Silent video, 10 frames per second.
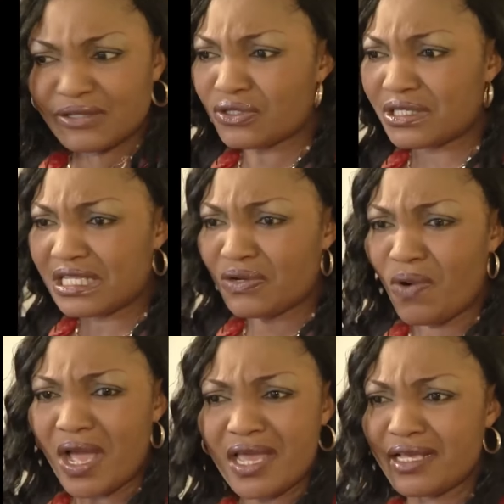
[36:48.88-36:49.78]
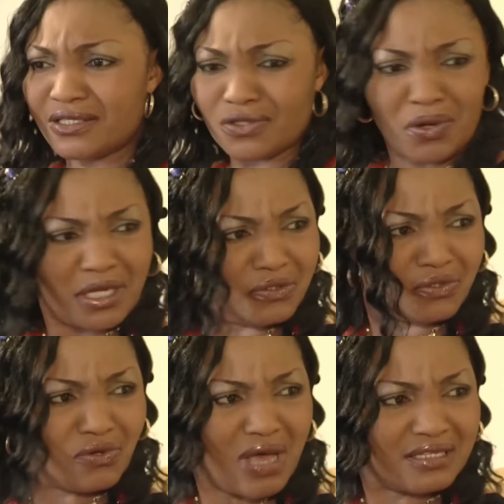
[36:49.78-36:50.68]
Can't you see the way he's talking
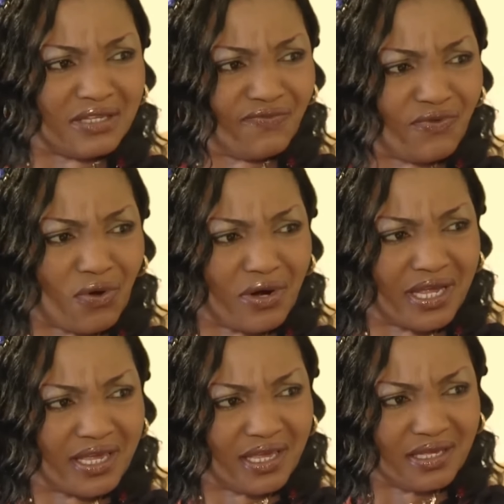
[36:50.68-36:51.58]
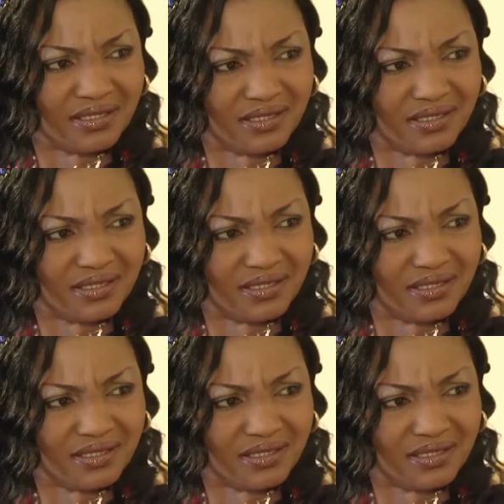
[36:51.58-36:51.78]
to you as if you are a kid?